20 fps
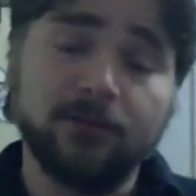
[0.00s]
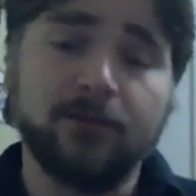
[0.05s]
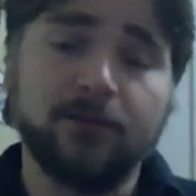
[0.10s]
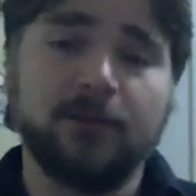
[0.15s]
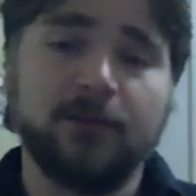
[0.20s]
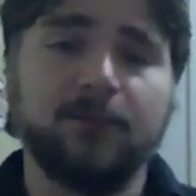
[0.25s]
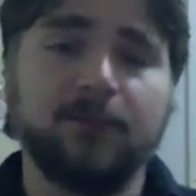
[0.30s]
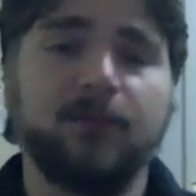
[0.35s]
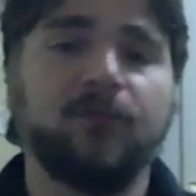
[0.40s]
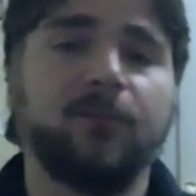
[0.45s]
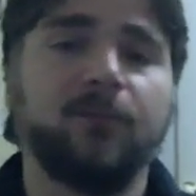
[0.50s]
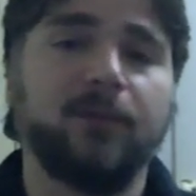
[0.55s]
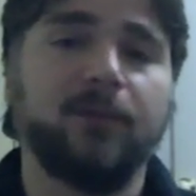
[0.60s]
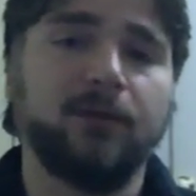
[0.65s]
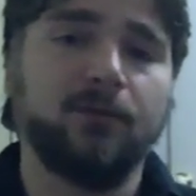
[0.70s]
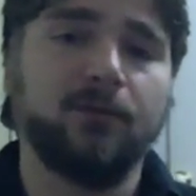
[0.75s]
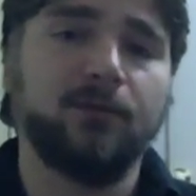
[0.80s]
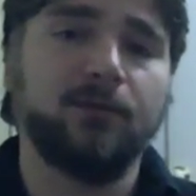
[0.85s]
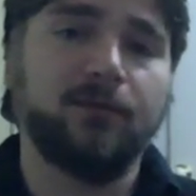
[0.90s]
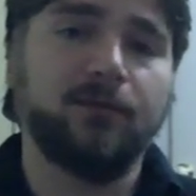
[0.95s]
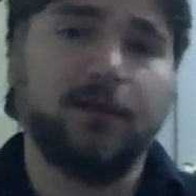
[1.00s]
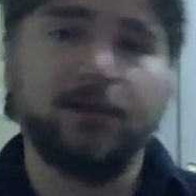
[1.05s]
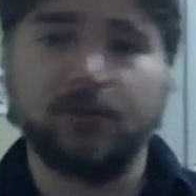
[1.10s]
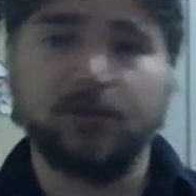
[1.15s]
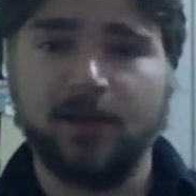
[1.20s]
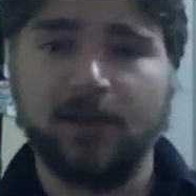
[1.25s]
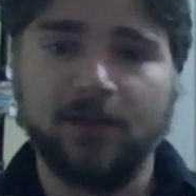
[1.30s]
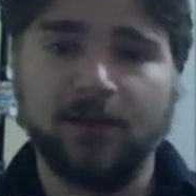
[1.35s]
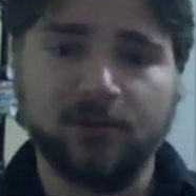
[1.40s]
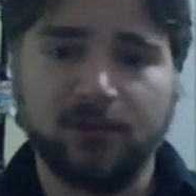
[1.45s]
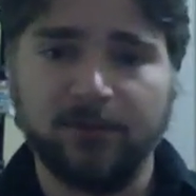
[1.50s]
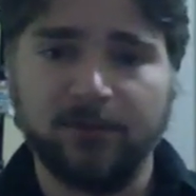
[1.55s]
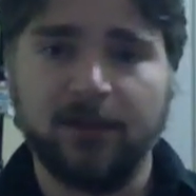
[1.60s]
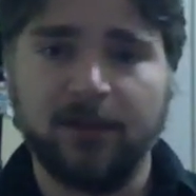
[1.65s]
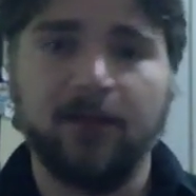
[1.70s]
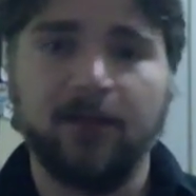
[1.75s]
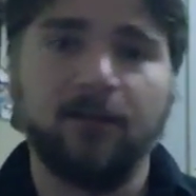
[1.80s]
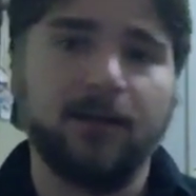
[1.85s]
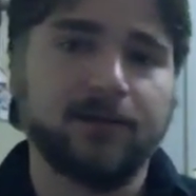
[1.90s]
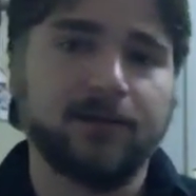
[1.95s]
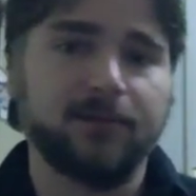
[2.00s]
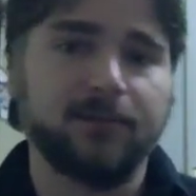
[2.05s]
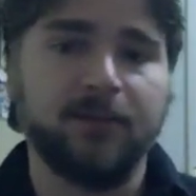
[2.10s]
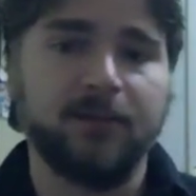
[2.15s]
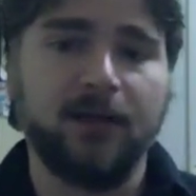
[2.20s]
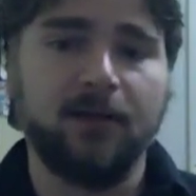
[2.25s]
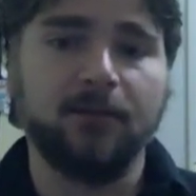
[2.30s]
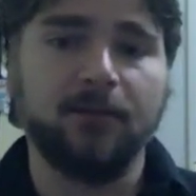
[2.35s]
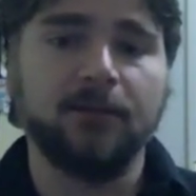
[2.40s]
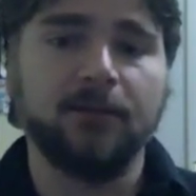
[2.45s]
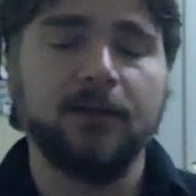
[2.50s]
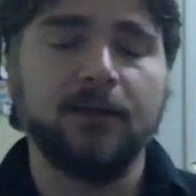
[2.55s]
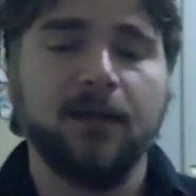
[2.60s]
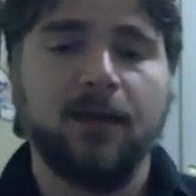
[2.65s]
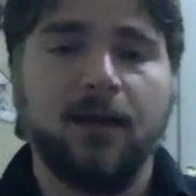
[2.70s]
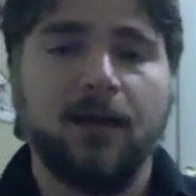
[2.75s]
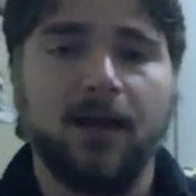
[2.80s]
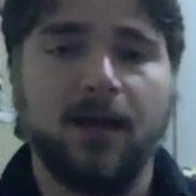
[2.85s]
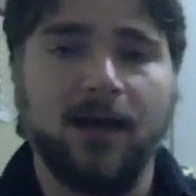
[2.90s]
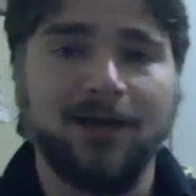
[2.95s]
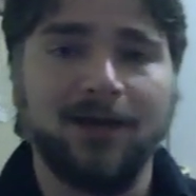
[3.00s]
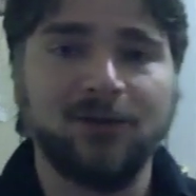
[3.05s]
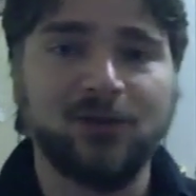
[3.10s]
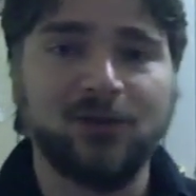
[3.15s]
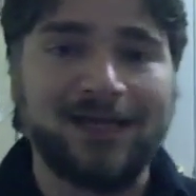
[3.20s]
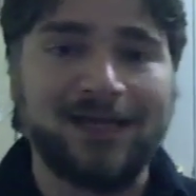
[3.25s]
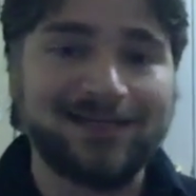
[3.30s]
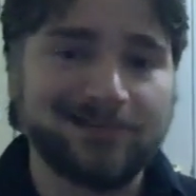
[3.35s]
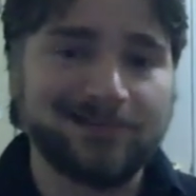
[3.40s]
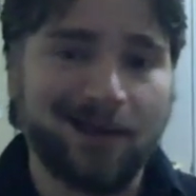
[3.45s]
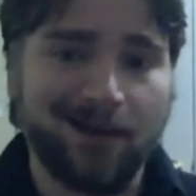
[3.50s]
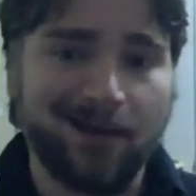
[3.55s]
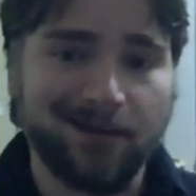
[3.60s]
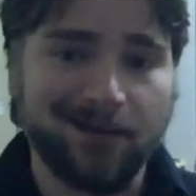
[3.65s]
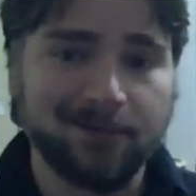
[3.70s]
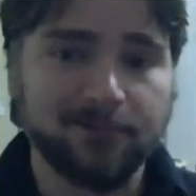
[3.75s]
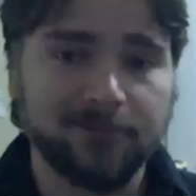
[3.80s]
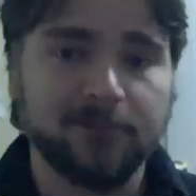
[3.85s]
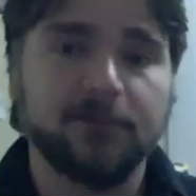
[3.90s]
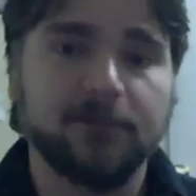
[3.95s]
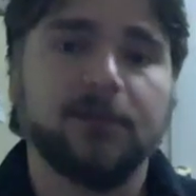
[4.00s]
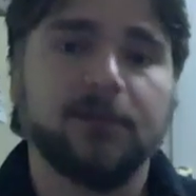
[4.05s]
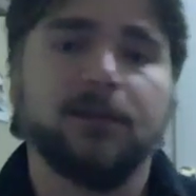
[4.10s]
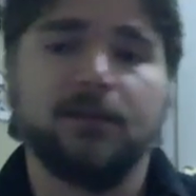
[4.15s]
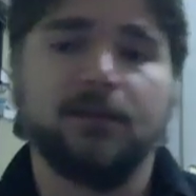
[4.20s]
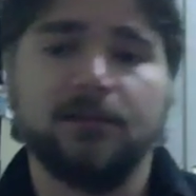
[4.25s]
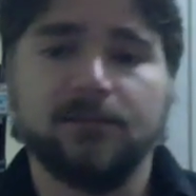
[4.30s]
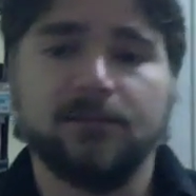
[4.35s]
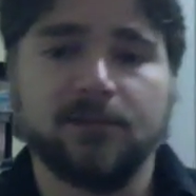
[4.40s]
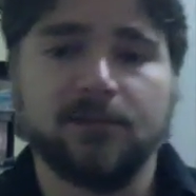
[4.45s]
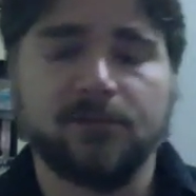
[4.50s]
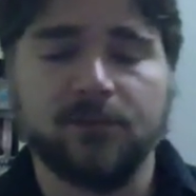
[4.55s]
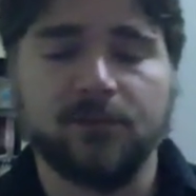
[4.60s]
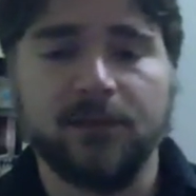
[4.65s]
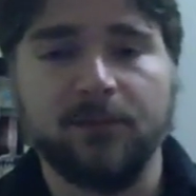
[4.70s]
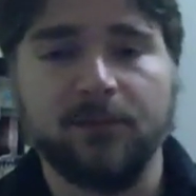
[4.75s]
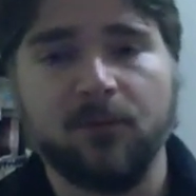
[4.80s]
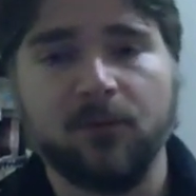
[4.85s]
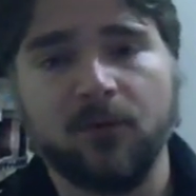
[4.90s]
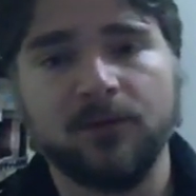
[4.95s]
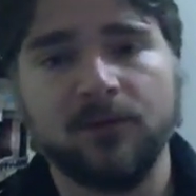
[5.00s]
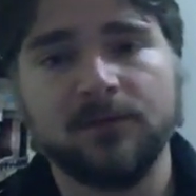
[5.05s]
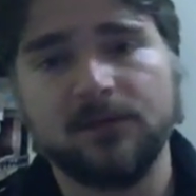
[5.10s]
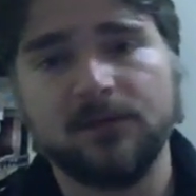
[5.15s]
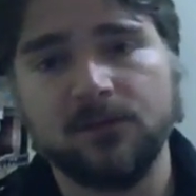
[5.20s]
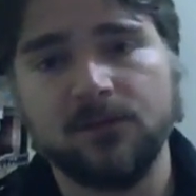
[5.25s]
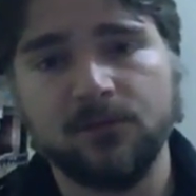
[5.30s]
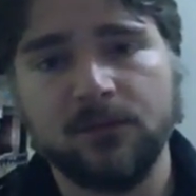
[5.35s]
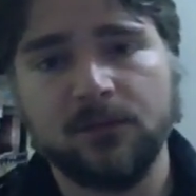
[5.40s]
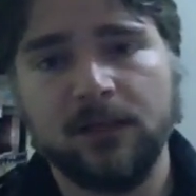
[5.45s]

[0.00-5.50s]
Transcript: You need to be familiar with HTML, XML, JSON is really important too.